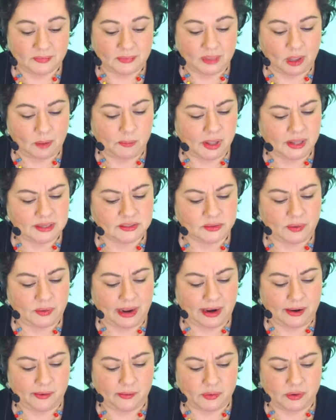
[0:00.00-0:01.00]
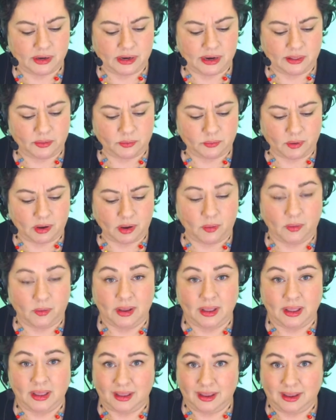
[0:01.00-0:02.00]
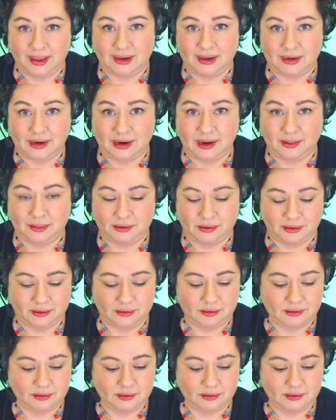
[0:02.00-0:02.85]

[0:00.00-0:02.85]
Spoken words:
Almanzo harrowed another row and another.